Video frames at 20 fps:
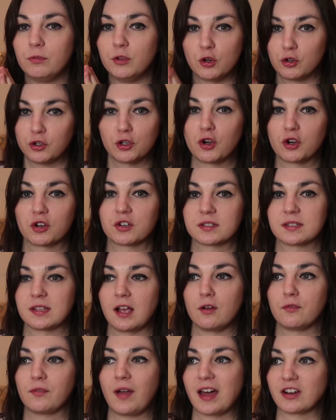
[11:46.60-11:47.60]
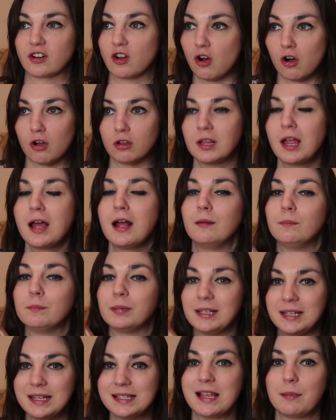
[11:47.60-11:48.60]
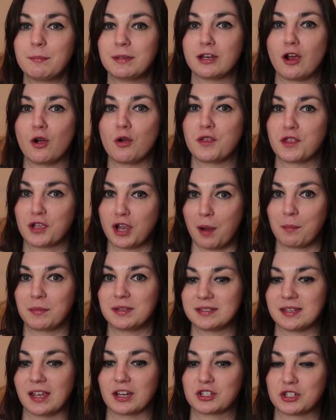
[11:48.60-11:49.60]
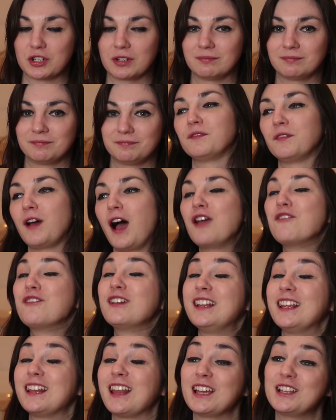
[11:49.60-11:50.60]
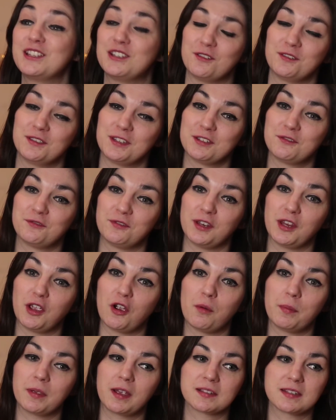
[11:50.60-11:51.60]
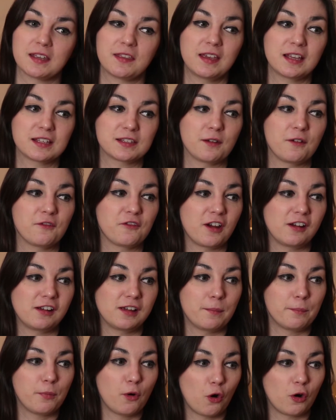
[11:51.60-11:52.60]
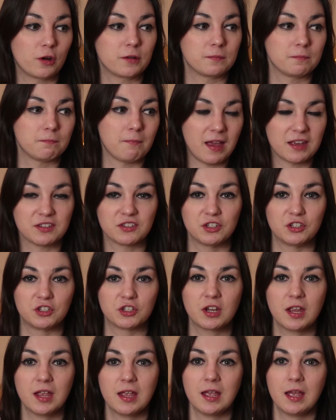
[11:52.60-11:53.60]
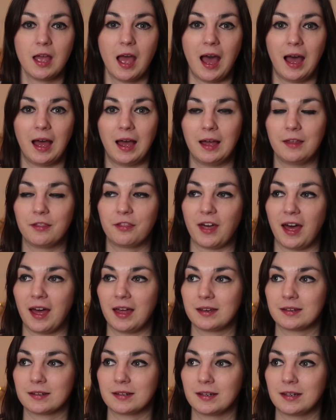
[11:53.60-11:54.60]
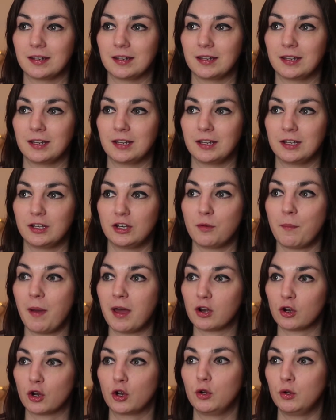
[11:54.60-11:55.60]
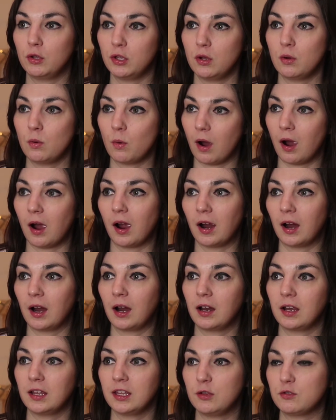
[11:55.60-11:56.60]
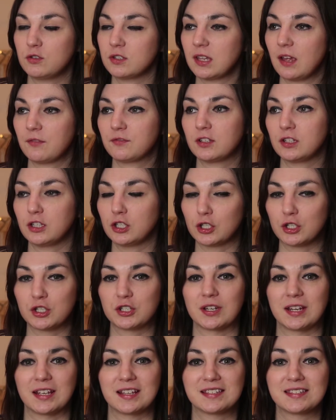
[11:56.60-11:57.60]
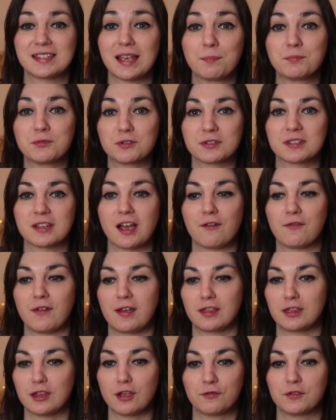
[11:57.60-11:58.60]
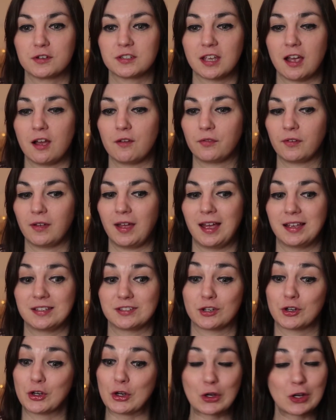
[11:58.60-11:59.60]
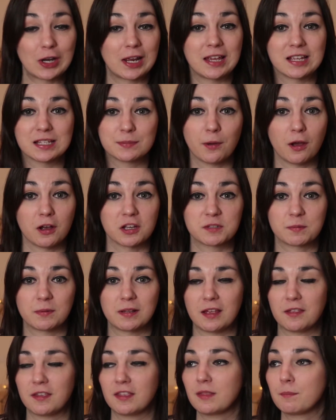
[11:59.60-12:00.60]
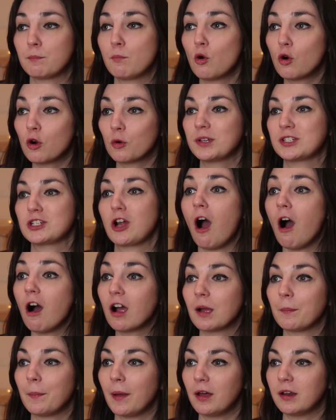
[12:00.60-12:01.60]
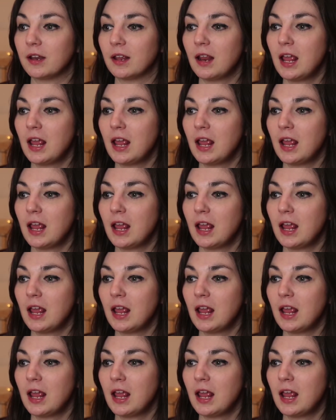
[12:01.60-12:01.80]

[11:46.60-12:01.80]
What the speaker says: your younger self at all? Please let me know in the comment section. I really like doing this video because I think it's a very important message that no matter who you are, you just have to learn to accept yourself and love yourself as early as possible. I think the more we talk about